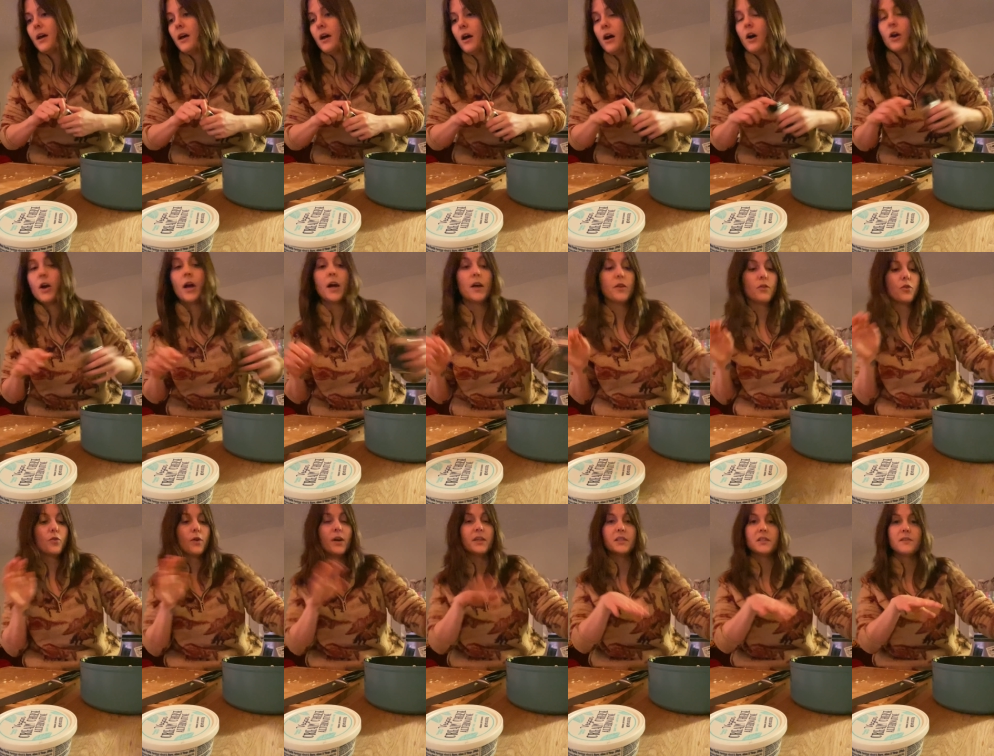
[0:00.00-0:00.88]
Okay, the
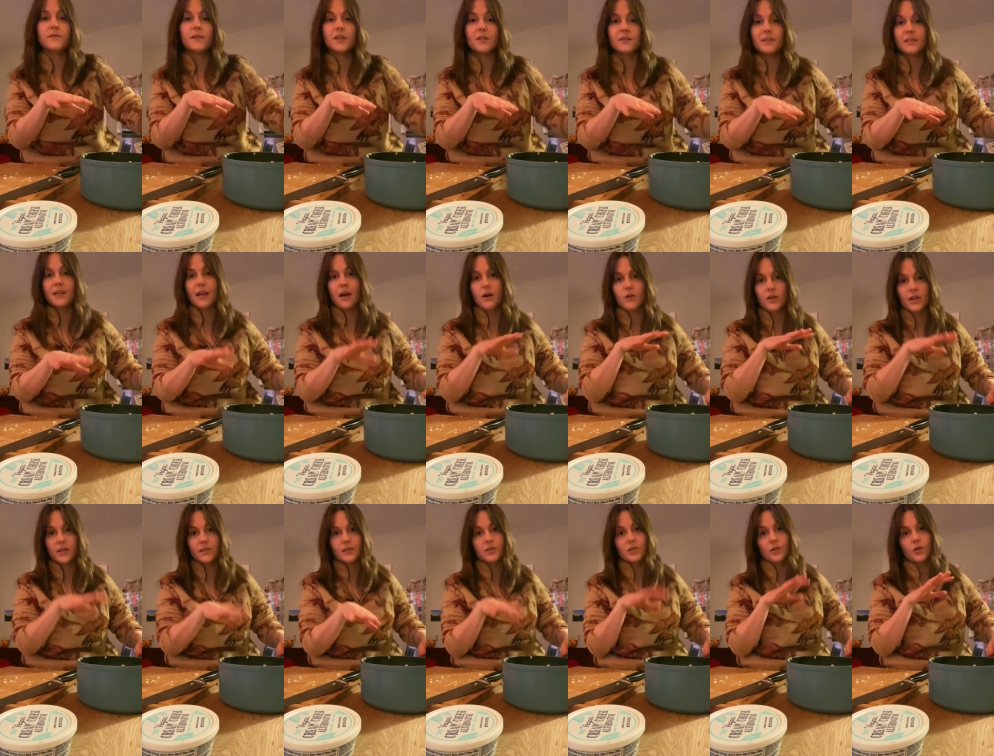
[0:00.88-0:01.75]
rest of this now
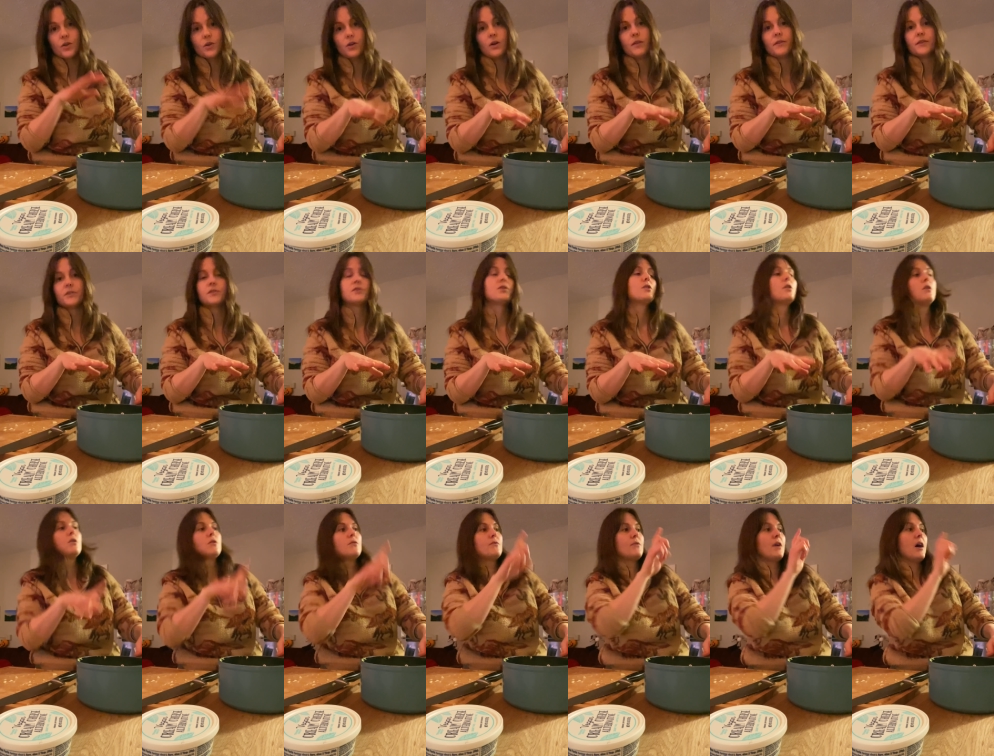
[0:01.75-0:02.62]
needs to cook on the
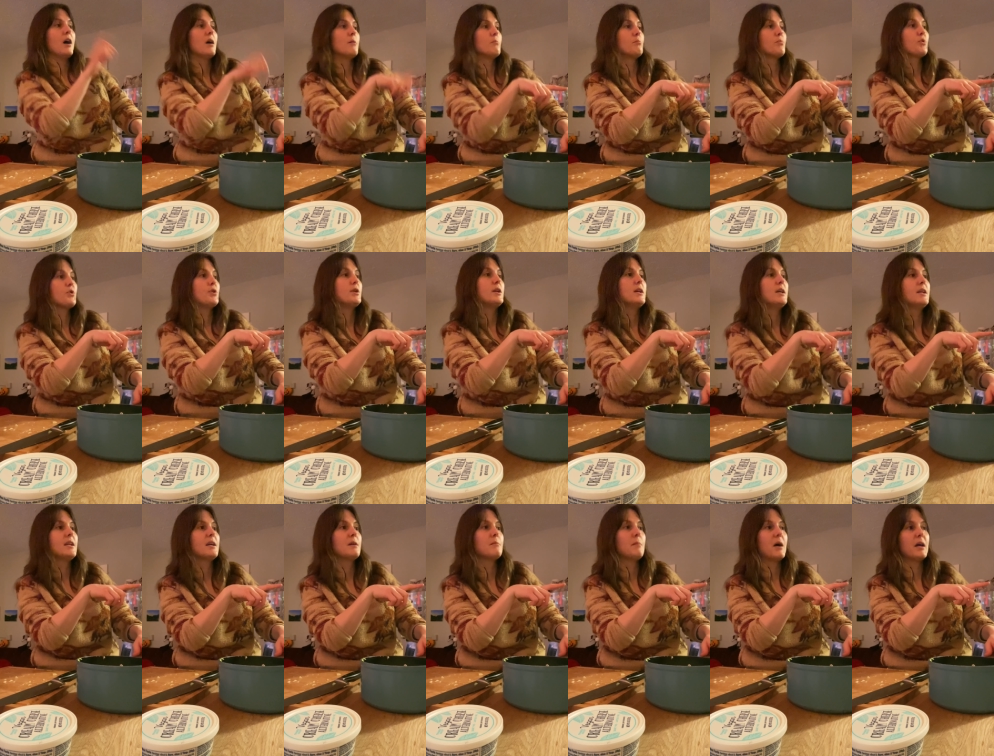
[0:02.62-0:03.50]
stove. I'm
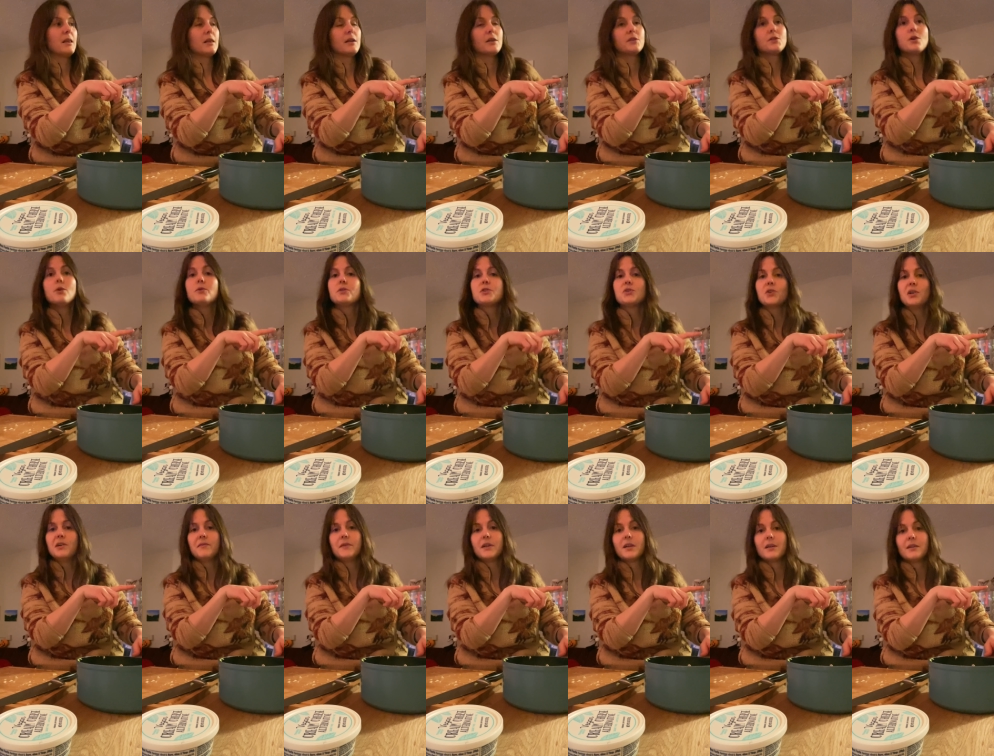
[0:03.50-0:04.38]
preheating my little toaster
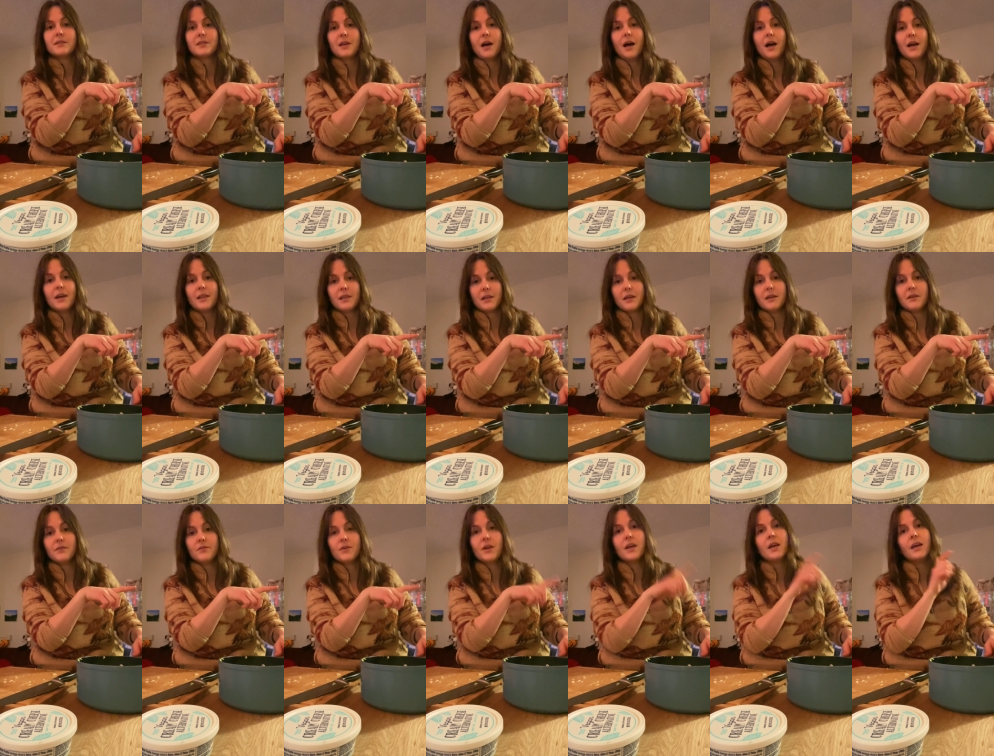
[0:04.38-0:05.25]
oven because I live
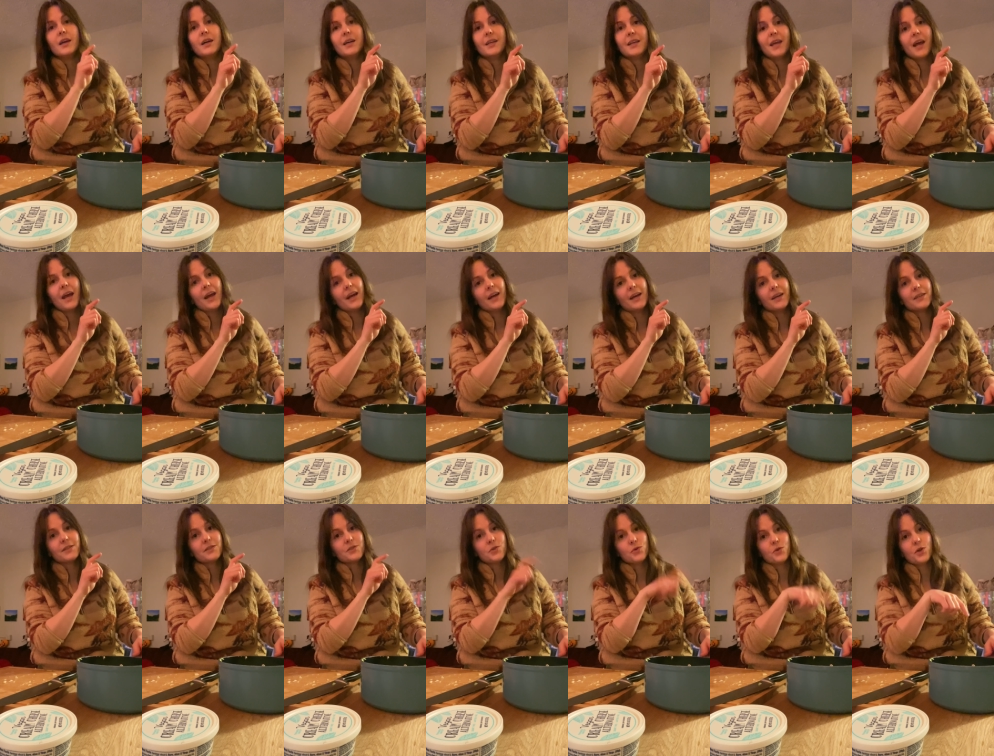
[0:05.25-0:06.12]
in a
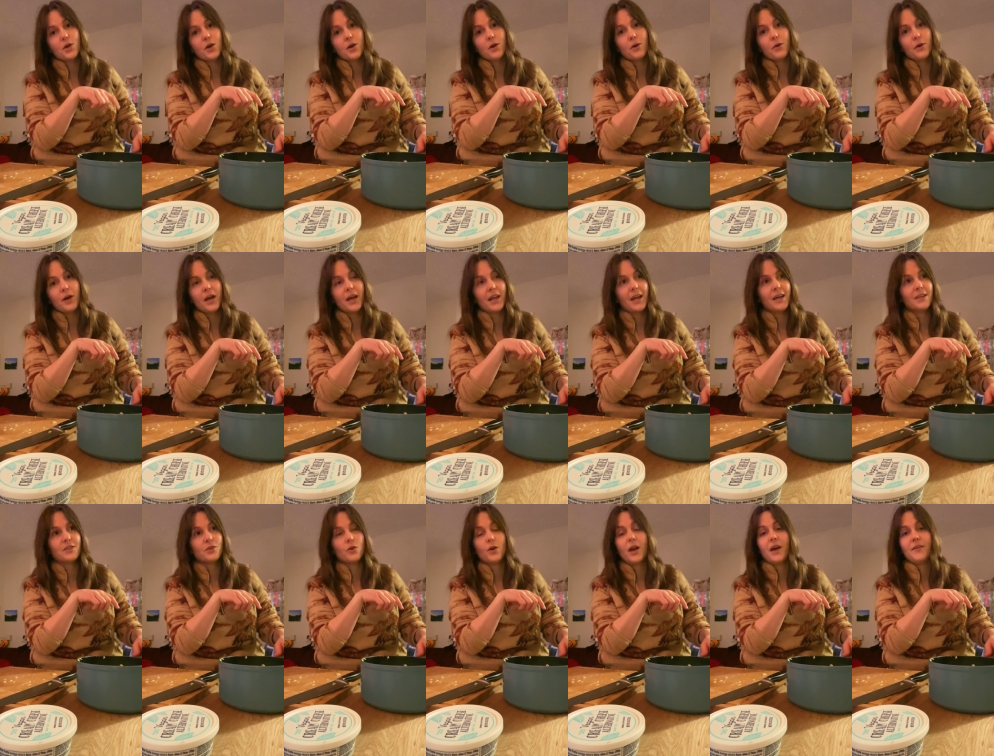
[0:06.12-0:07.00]
studio and I
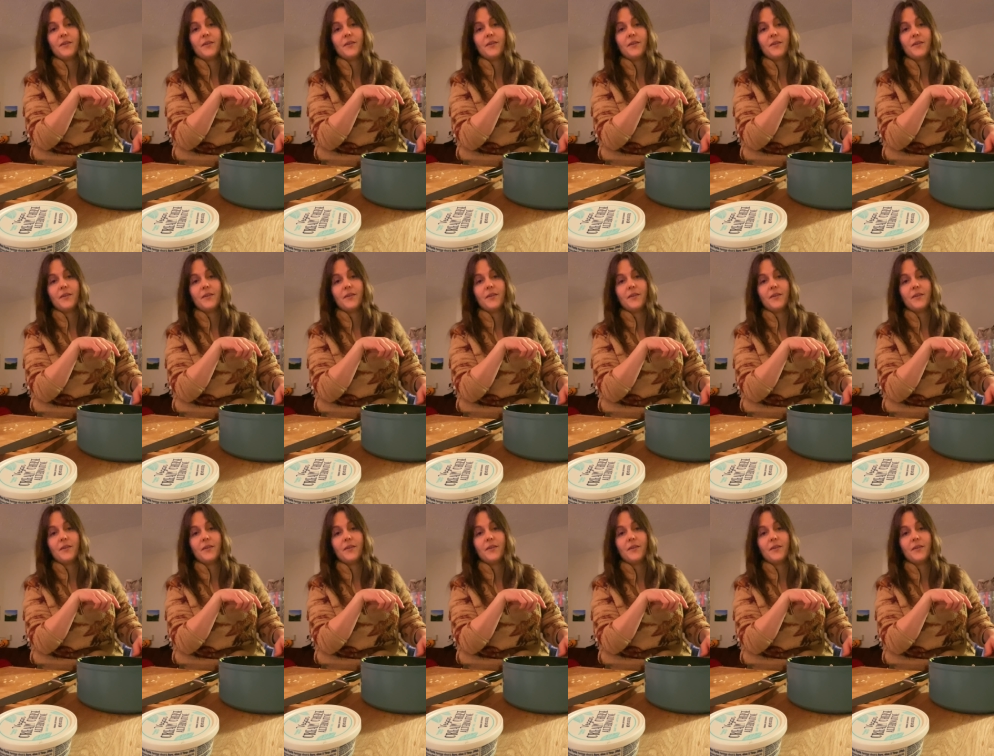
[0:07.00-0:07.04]
don't have